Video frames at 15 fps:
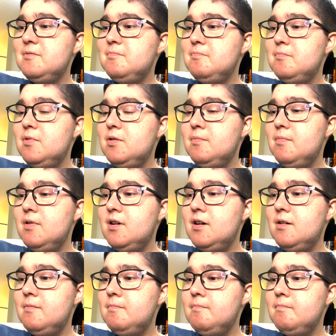my
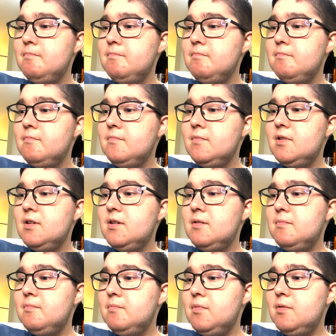mom
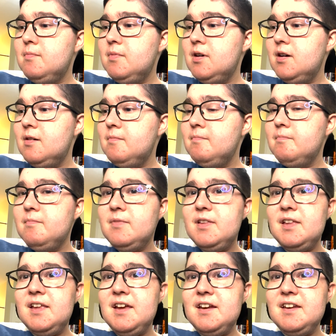my mom
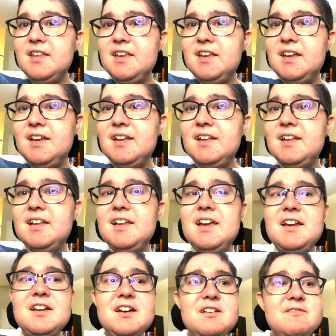in, in
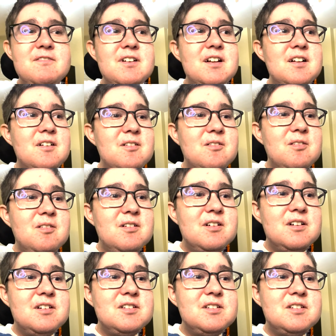NFL
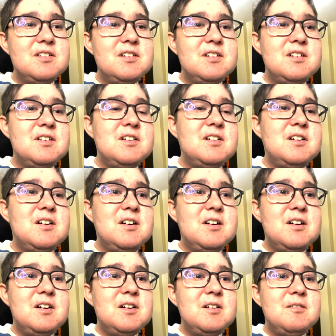uh,
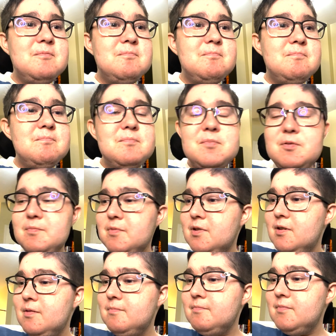um, my
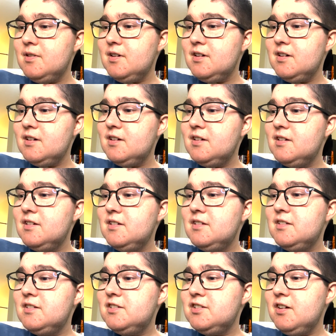mom uh,
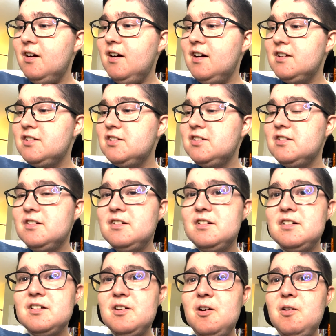Josh
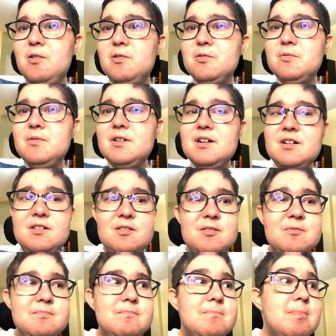uh,
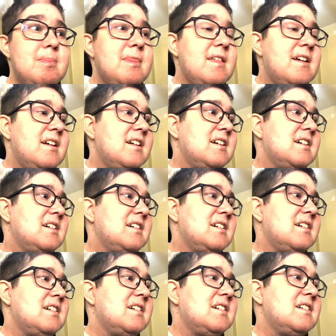Caldwell
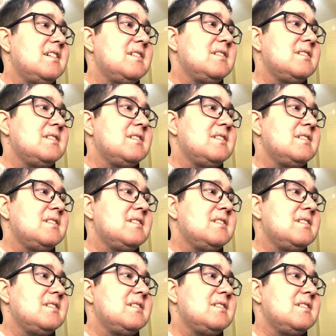uh,